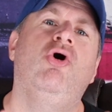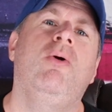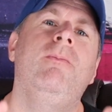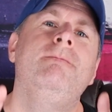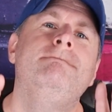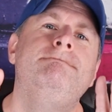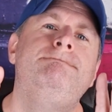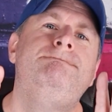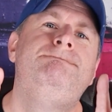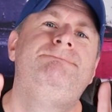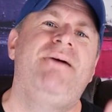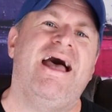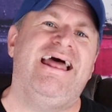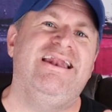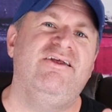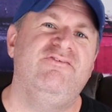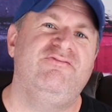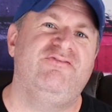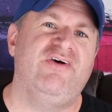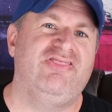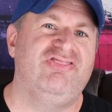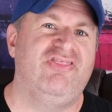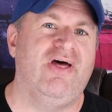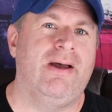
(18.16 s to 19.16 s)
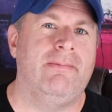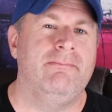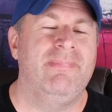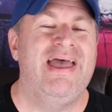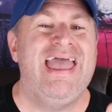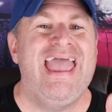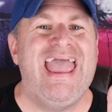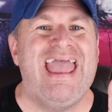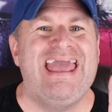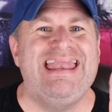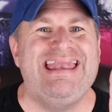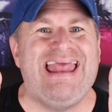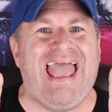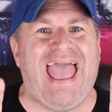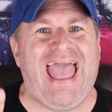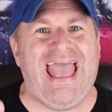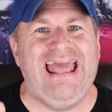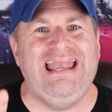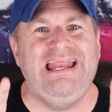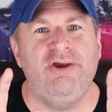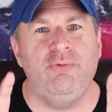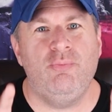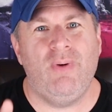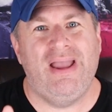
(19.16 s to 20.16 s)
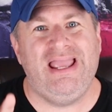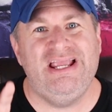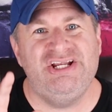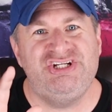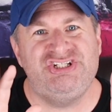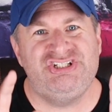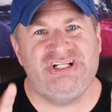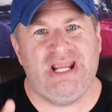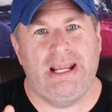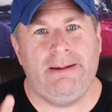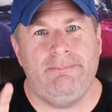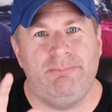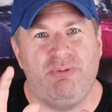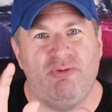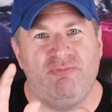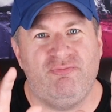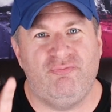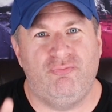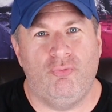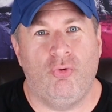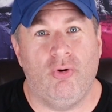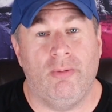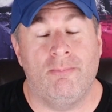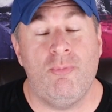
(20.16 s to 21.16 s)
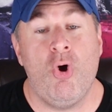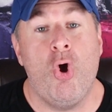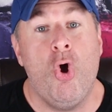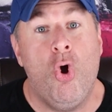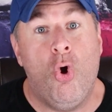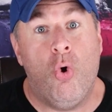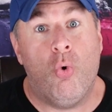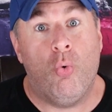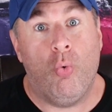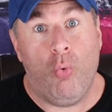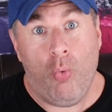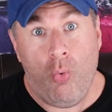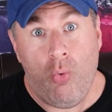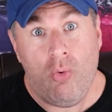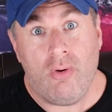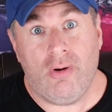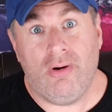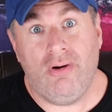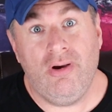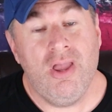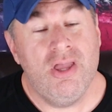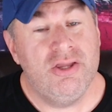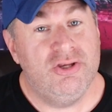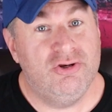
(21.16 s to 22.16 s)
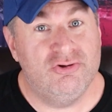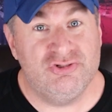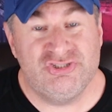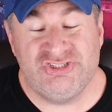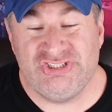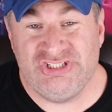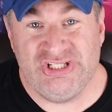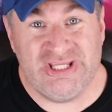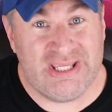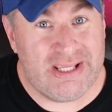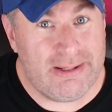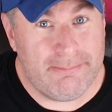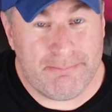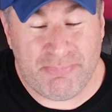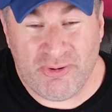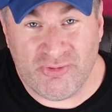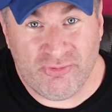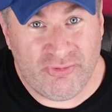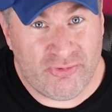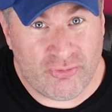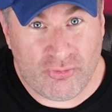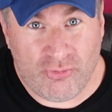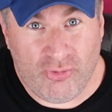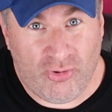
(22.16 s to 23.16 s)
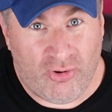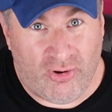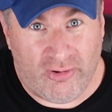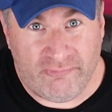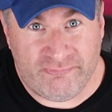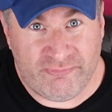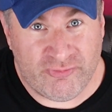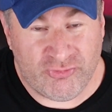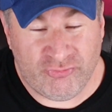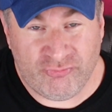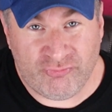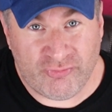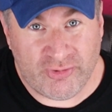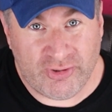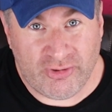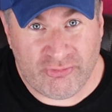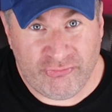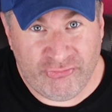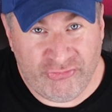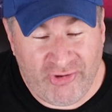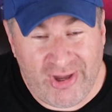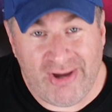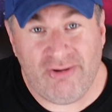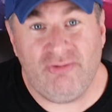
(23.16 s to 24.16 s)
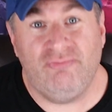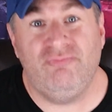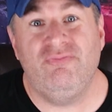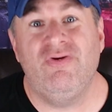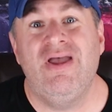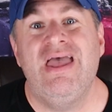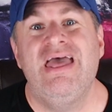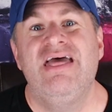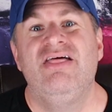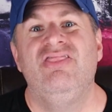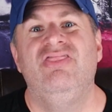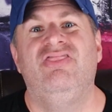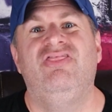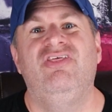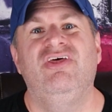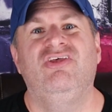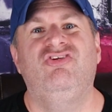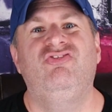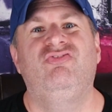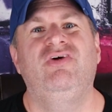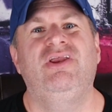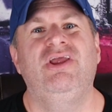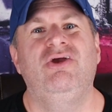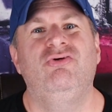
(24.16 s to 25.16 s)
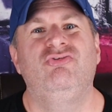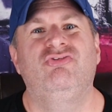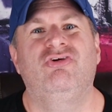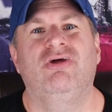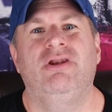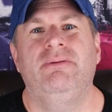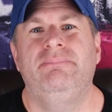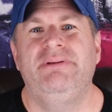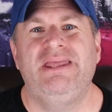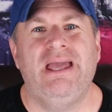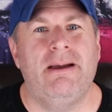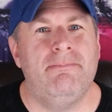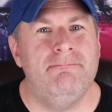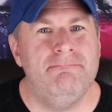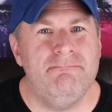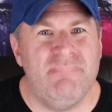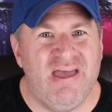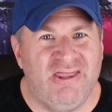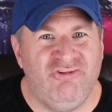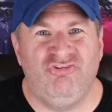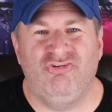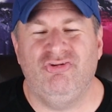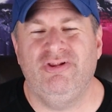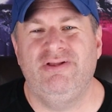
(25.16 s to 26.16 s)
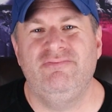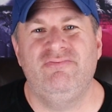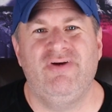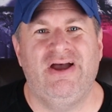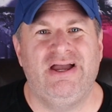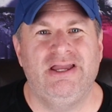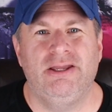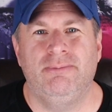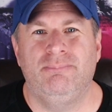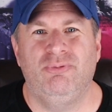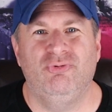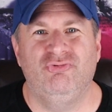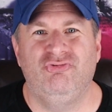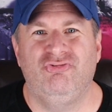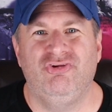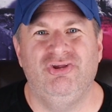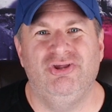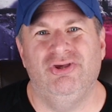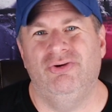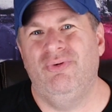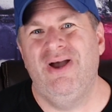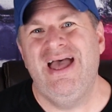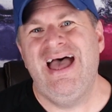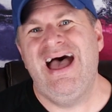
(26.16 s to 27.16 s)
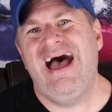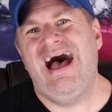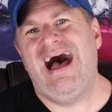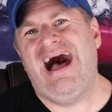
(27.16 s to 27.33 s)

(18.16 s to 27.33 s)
don't benefit them in any way, shape, or form, or you're seeking political office for yourself, this video is going to be immensely valuable to you.